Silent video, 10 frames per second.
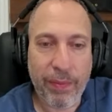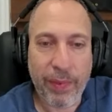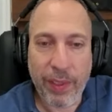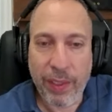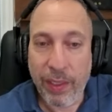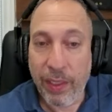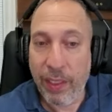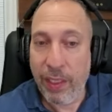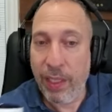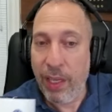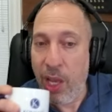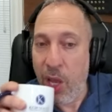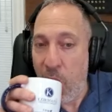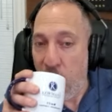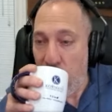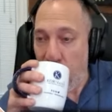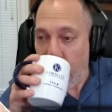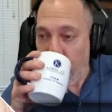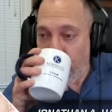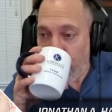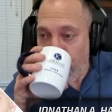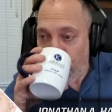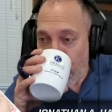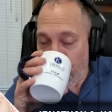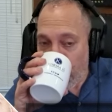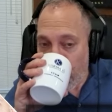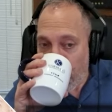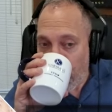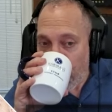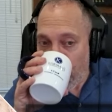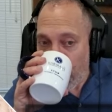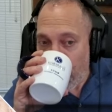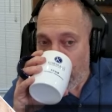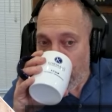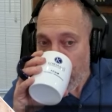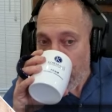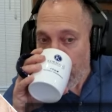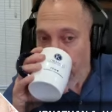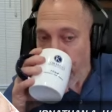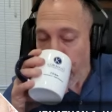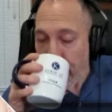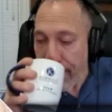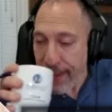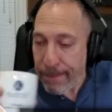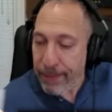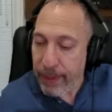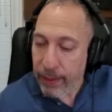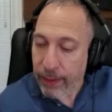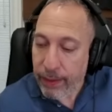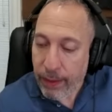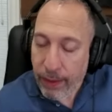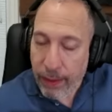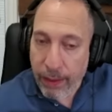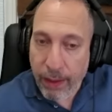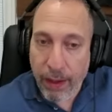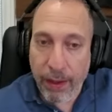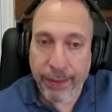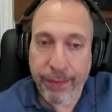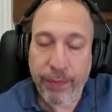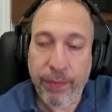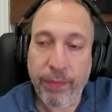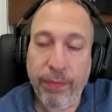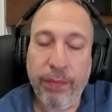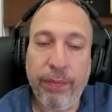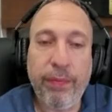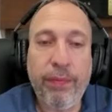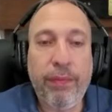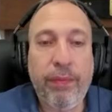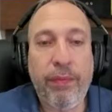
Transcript: No words are spoken by the person on screen.